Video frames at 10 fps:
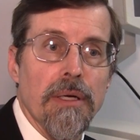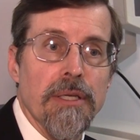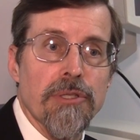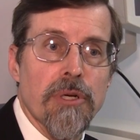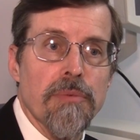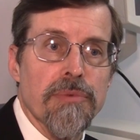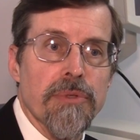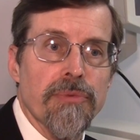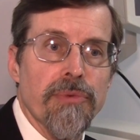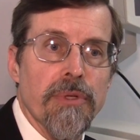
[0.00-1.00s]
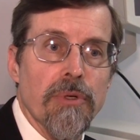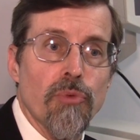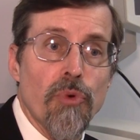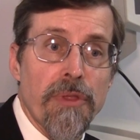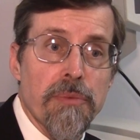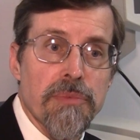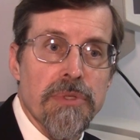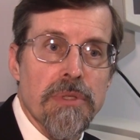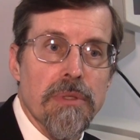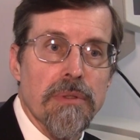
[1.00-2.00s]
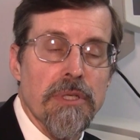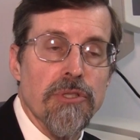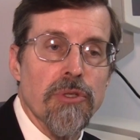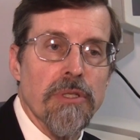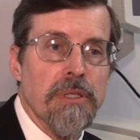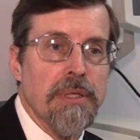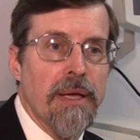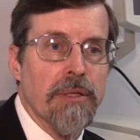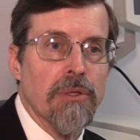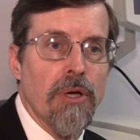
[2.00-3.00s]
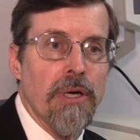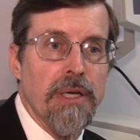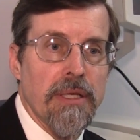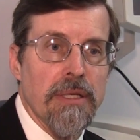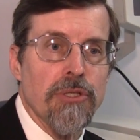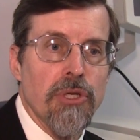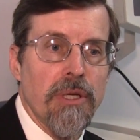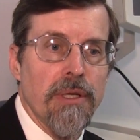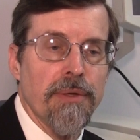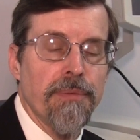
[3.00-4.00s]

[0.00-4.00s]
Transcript: in terms of the rhythms that you can detect on an EEG.